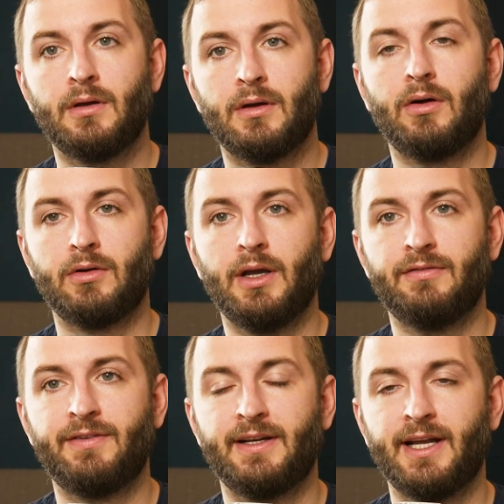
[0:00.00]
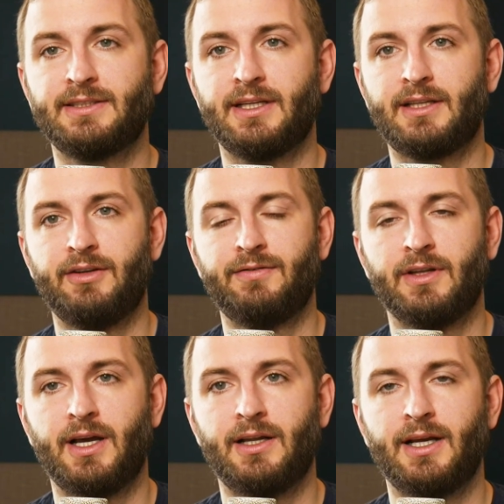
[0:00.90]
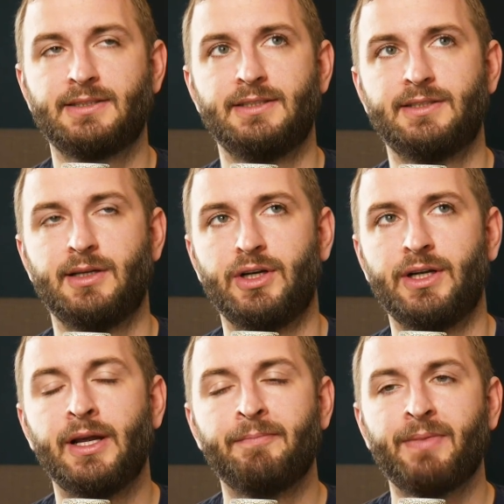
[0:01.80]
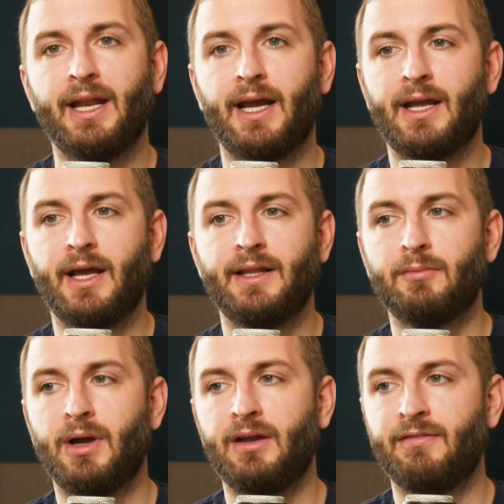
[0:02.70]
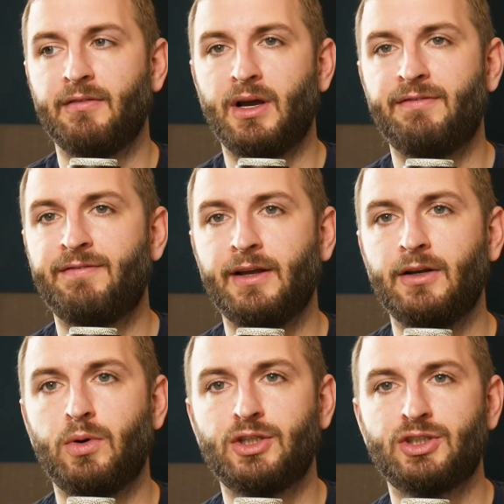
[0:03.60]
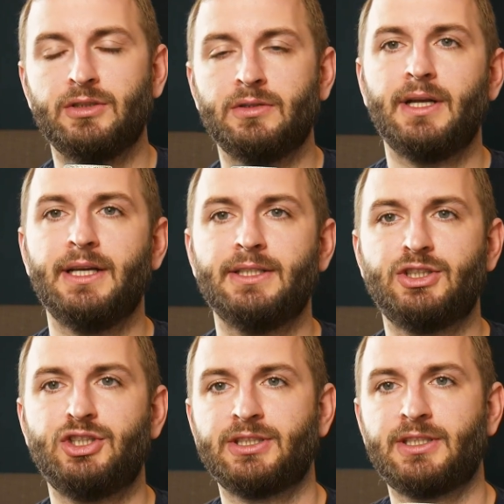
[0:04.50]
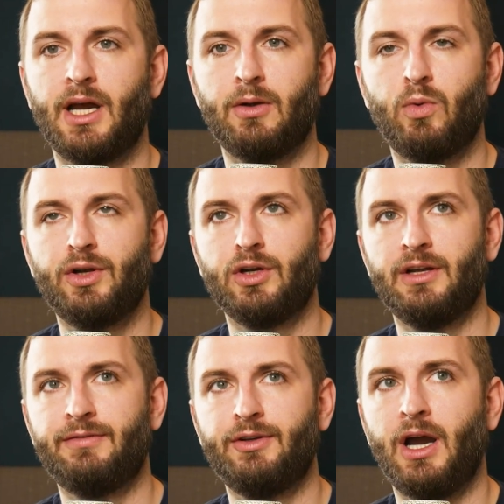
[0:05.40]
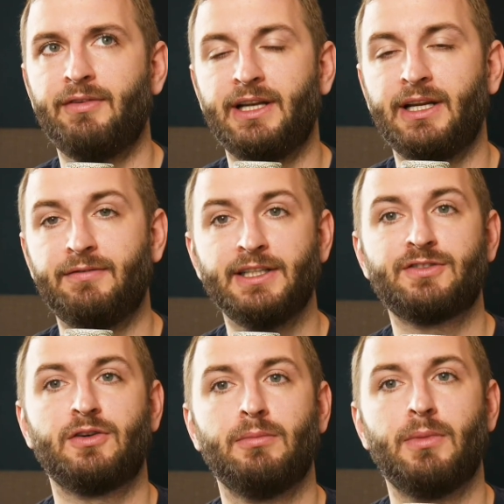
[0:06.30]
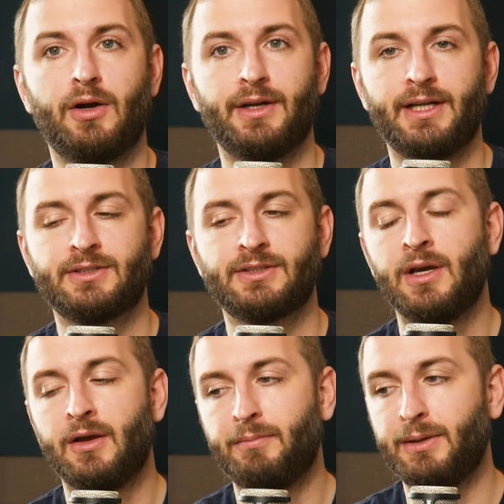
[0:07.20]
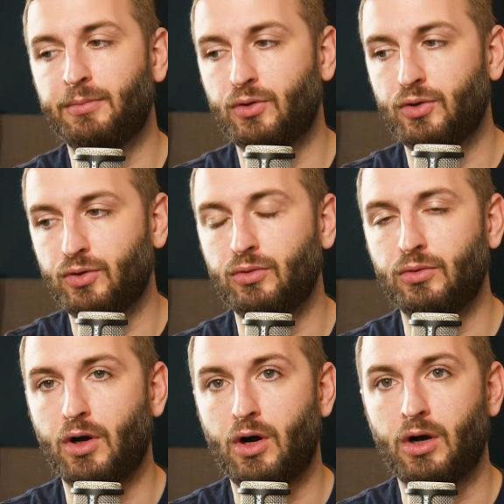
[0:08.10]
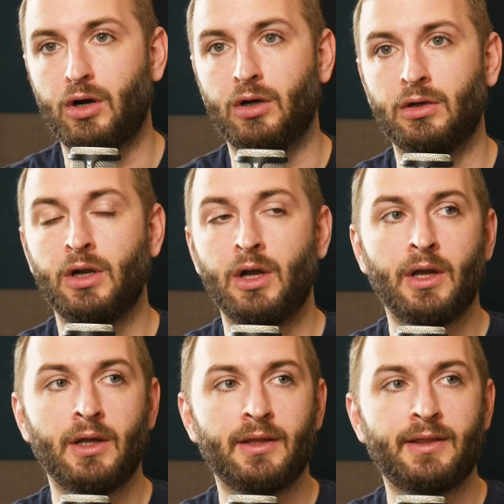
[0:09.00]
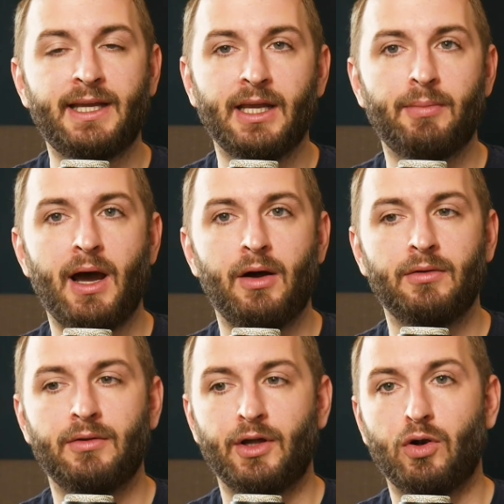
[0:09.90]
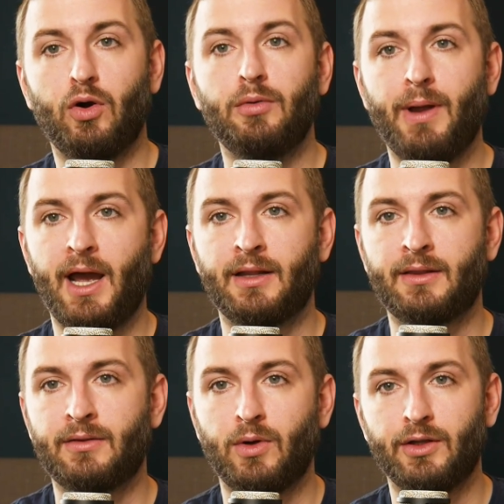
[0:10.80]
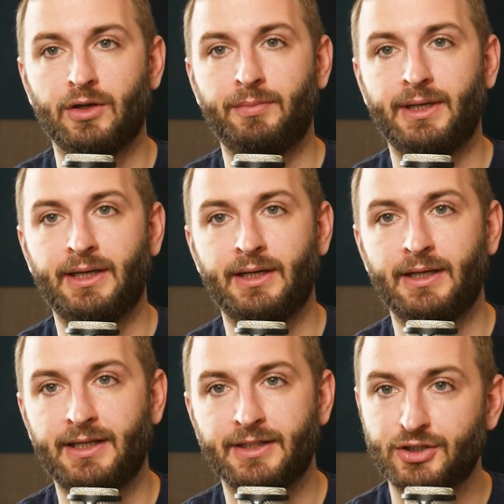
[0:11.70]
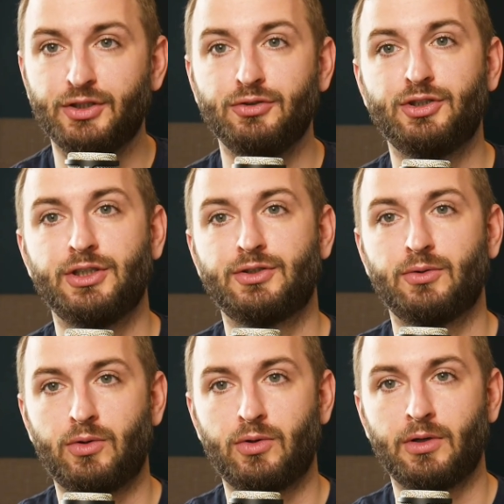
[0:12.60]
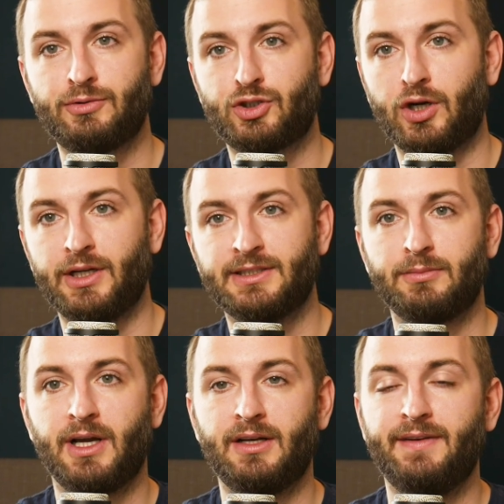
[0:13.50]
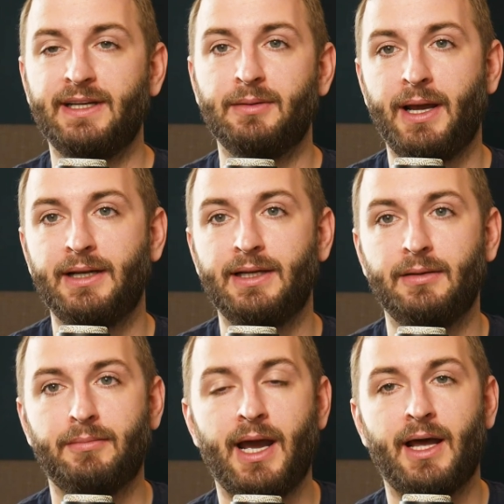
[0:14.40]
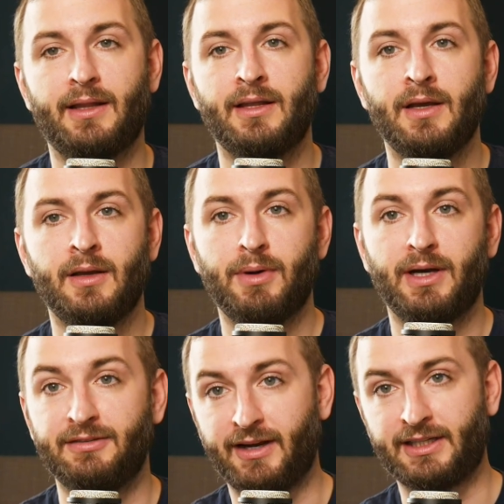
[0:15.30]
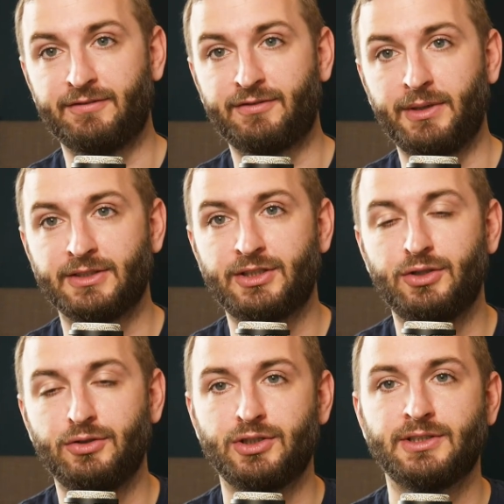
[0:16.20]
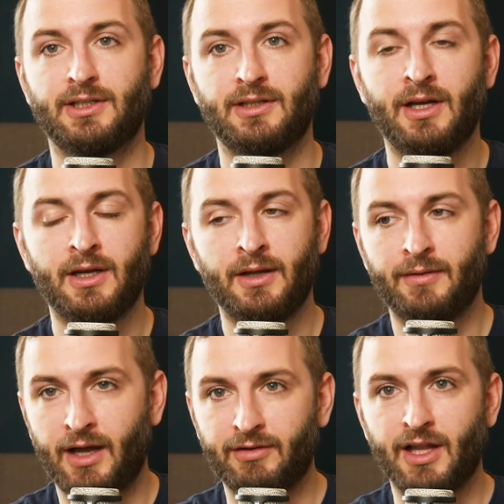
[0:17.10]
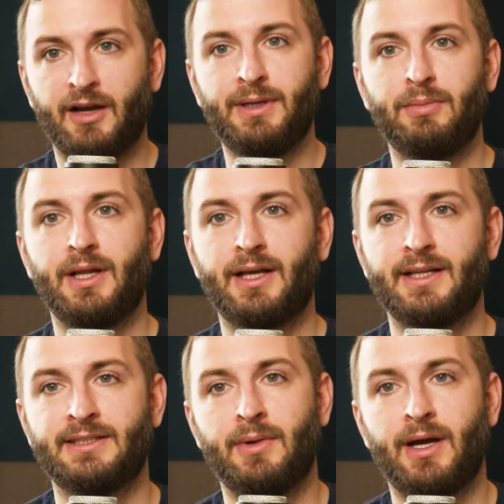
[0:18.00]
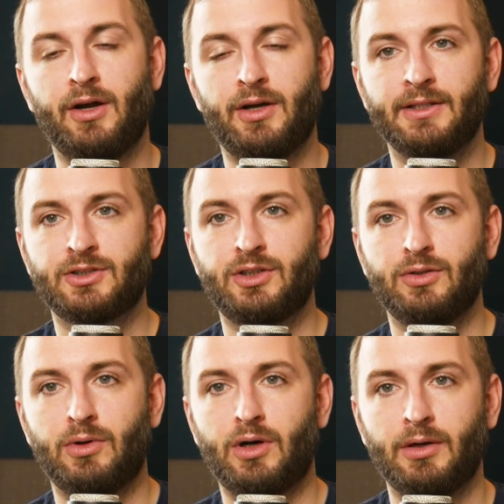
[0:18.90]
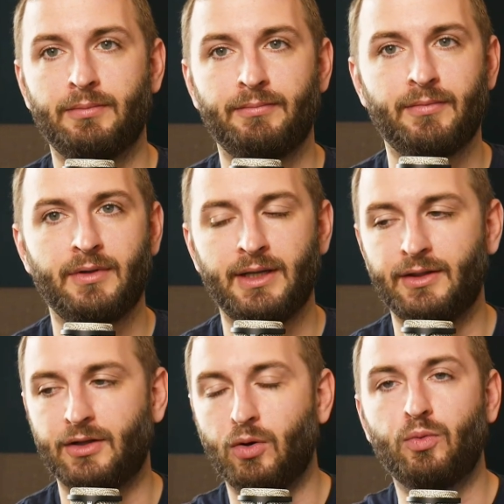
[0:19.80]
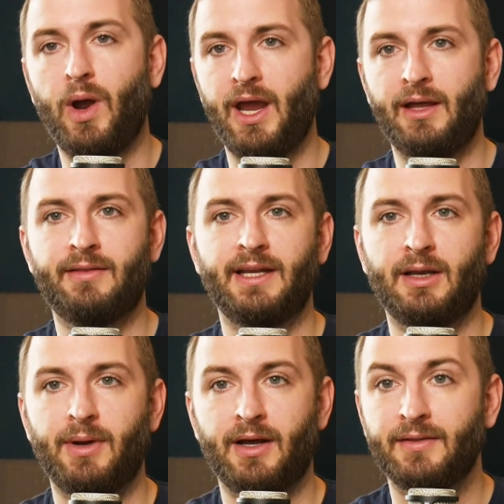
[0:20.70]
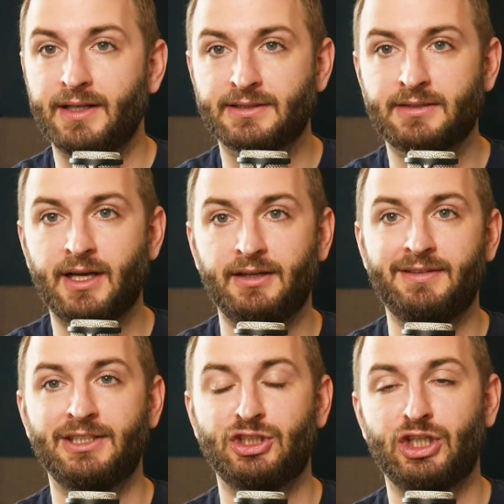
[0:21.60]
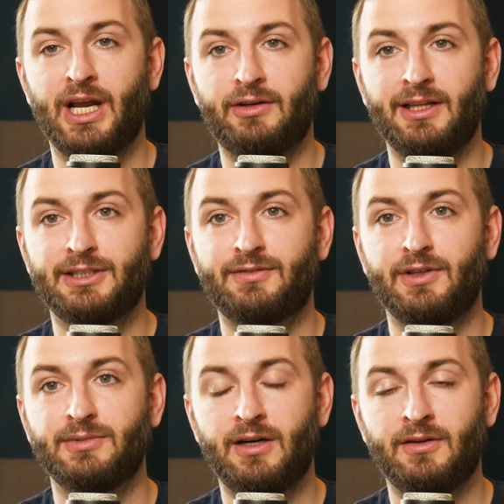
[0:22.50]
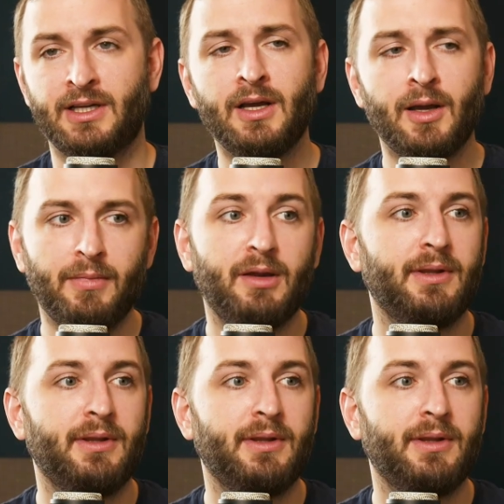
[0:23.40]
All right, fantastic. Thank you for that excellent summary. And I, I think my my final question is just I wonder if you have any advice for my audience, people who are thinking about their own path, whether it be in the institutions or charting some kind of independent path by defecting from the institutions. I have a lot of people like this in my audience who are in their own way thinking about this kind of decision calculus for themselves. Maybe